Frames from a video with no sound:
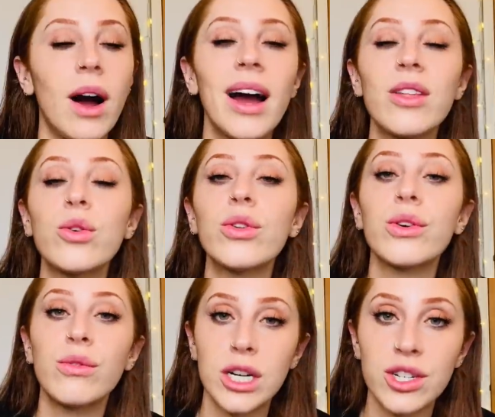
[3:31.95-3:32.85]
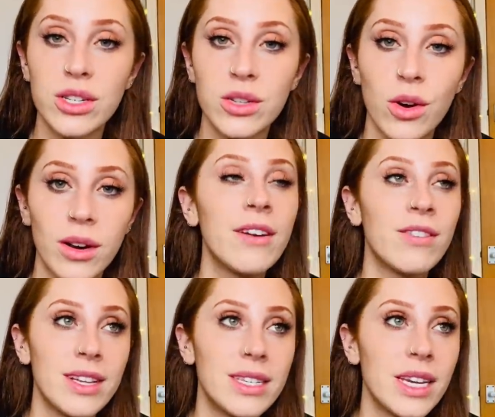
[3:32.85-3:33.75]
I thought the Russian song for
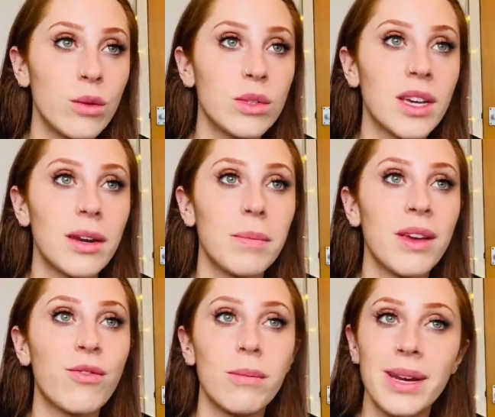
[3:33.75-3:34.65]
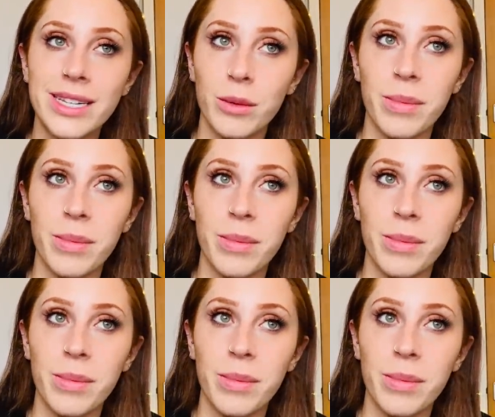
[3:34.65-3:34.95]
this year was going to be from Little